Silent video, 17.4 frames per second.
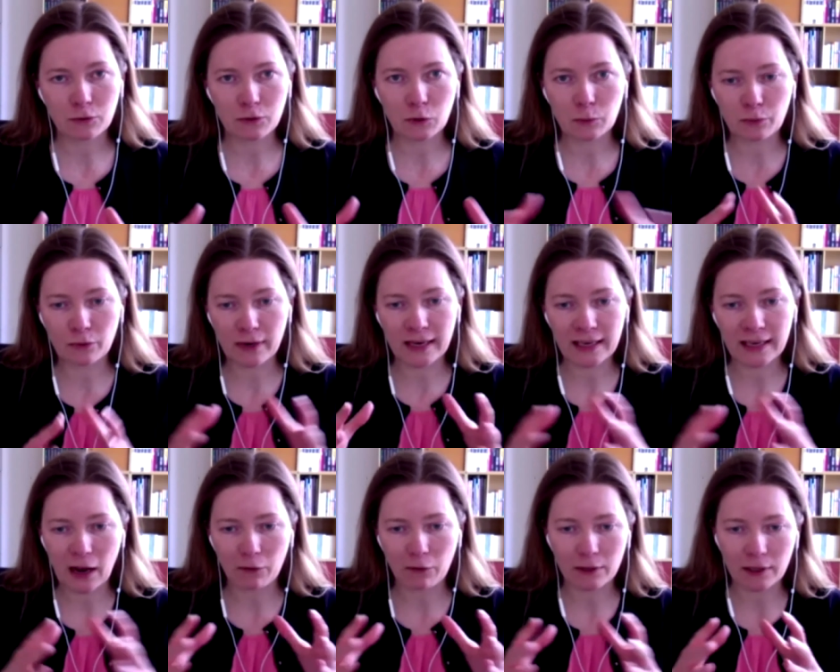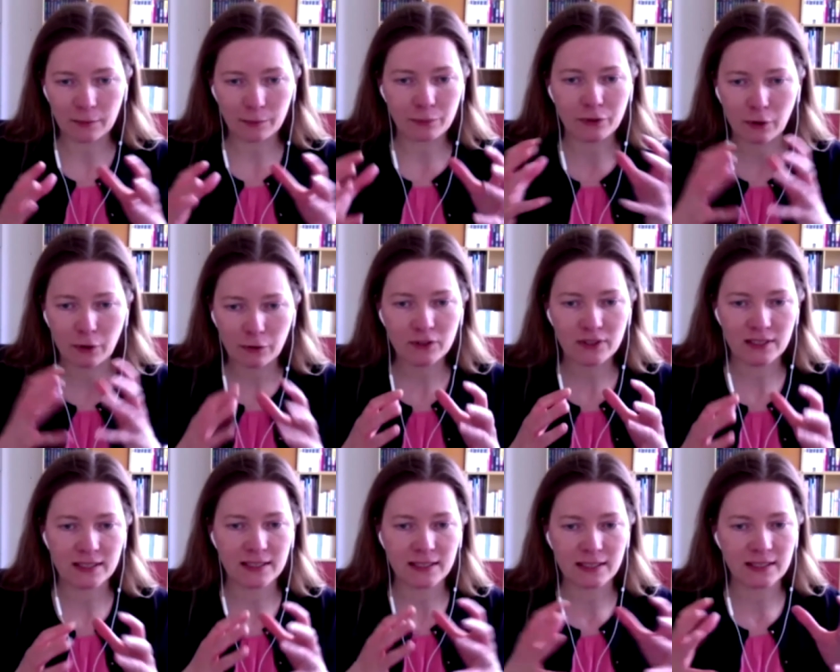to, to bring our
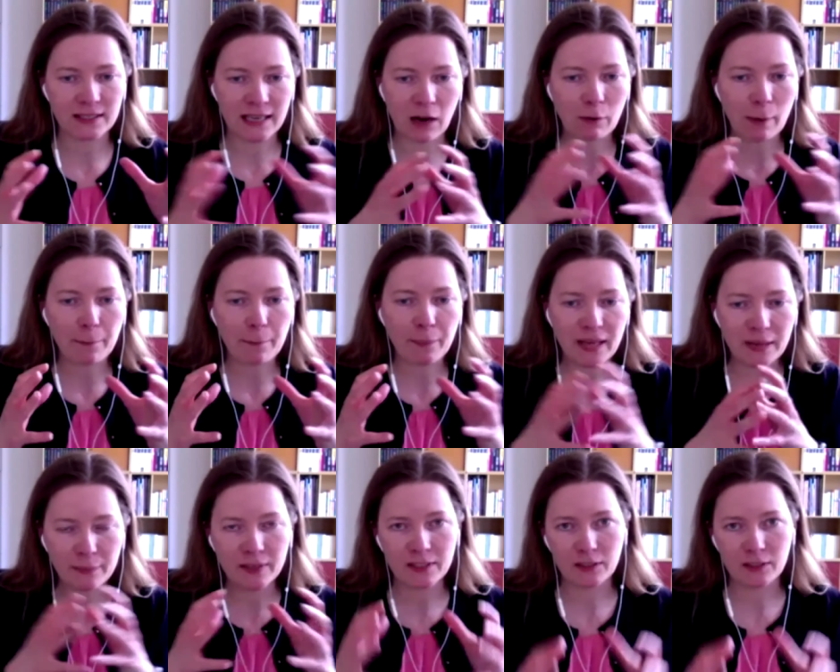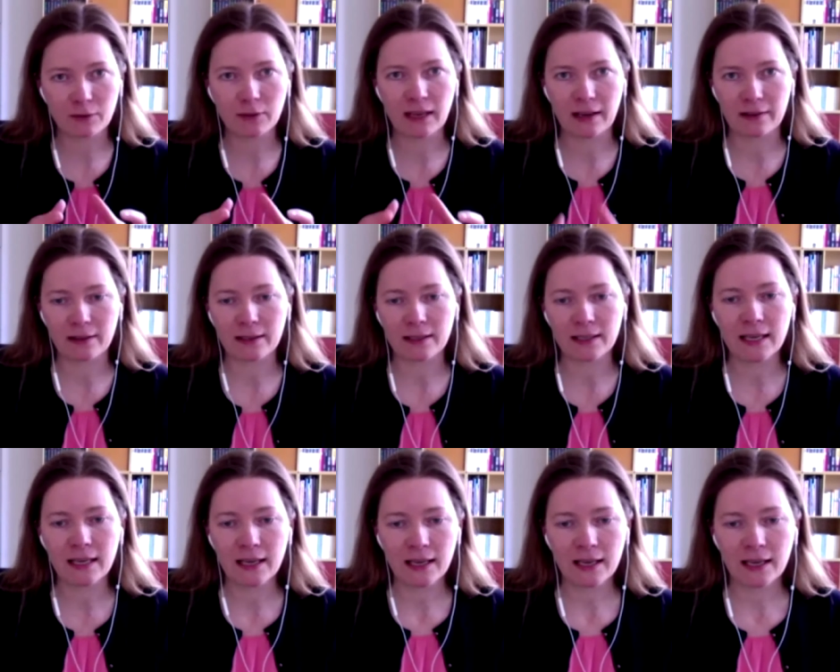processes and our people
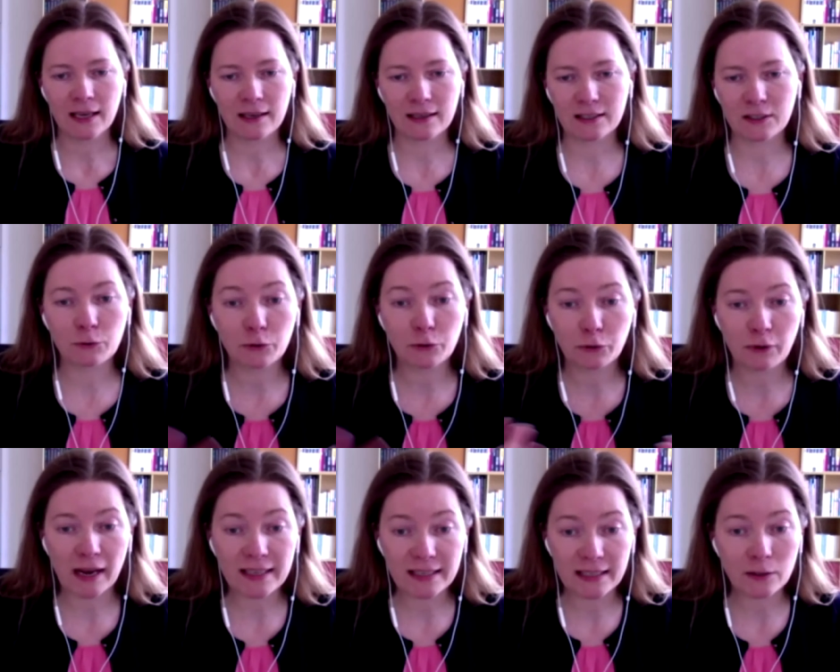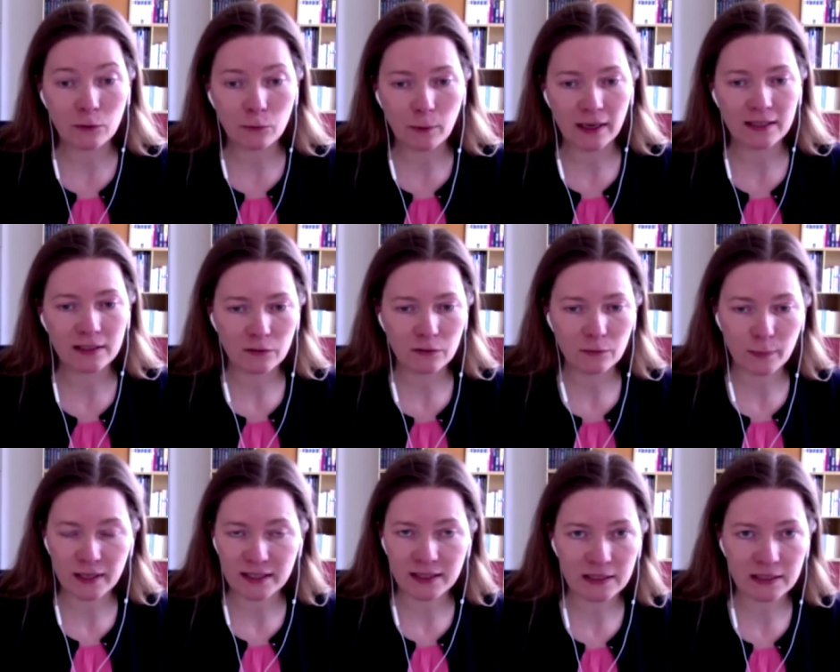together uh, to create
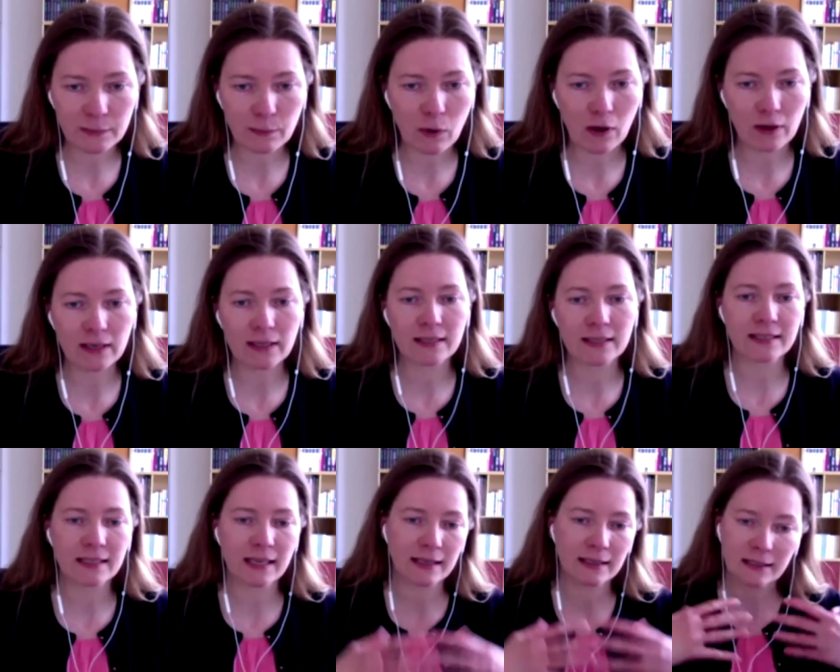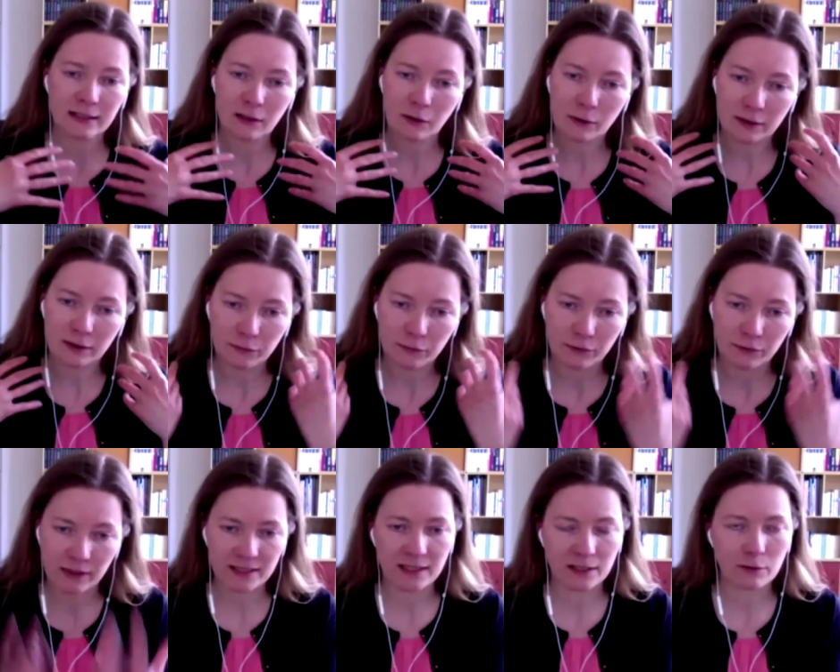innovative business models and going
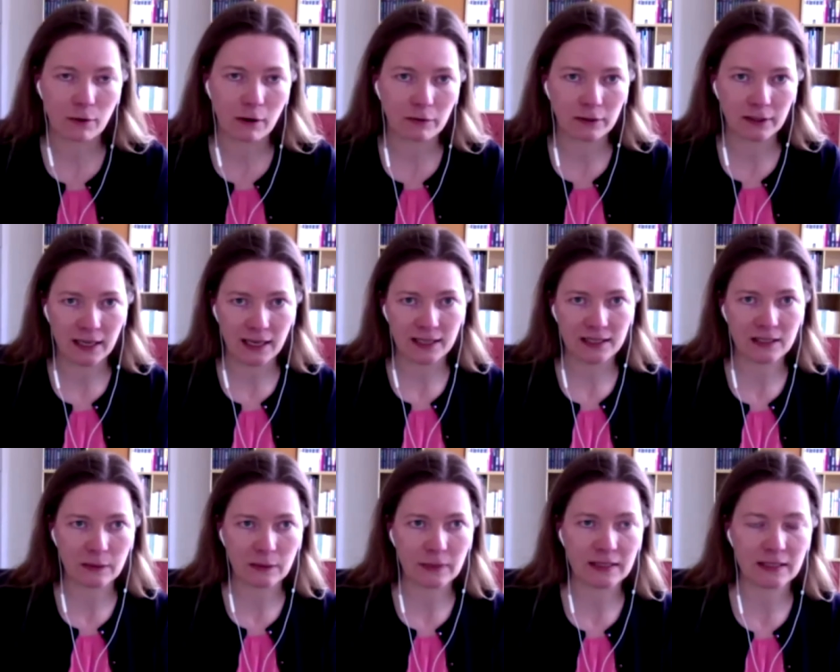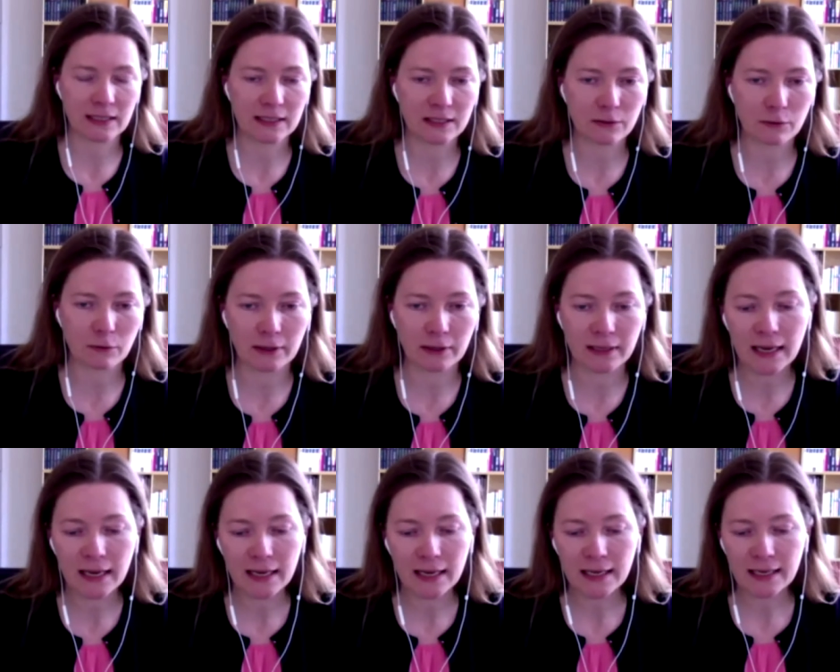faster to our customers and so
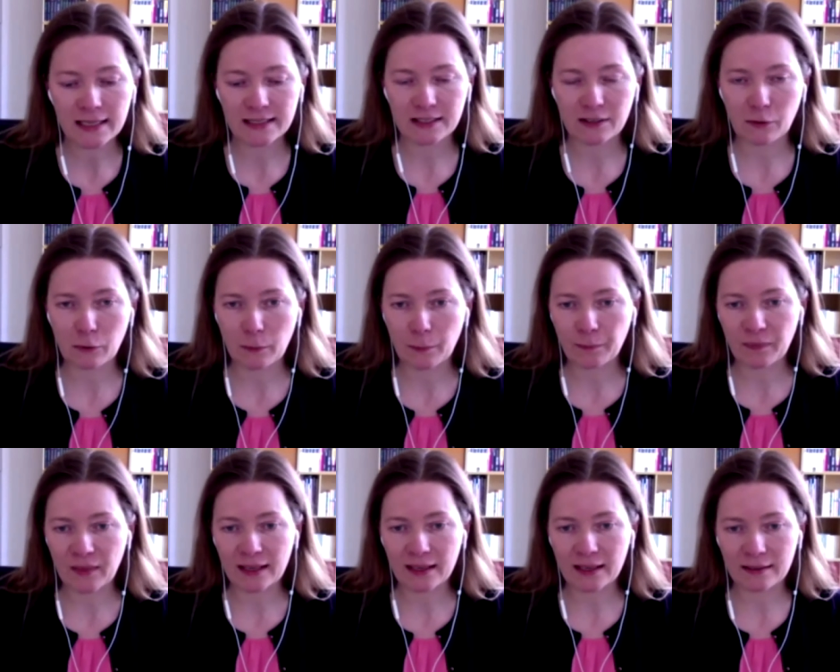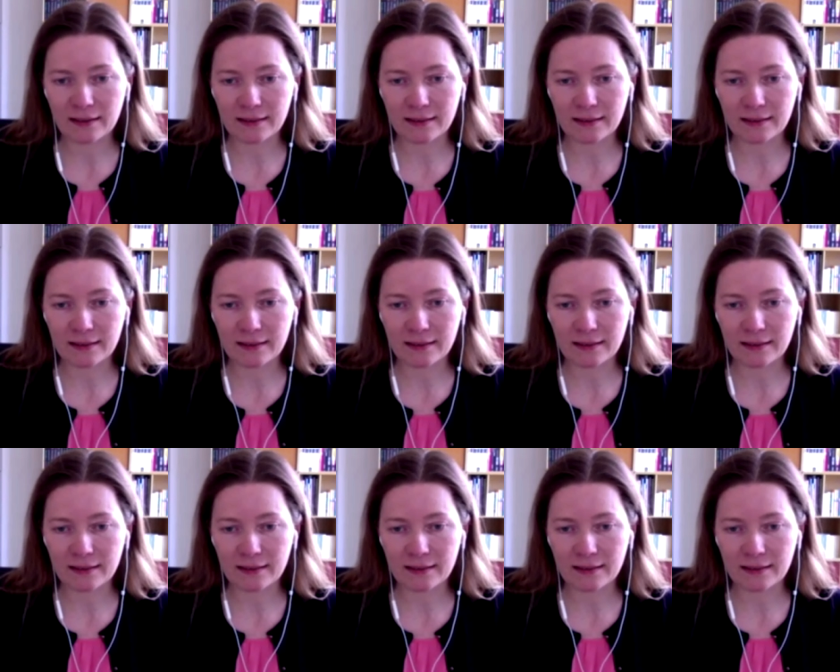on. So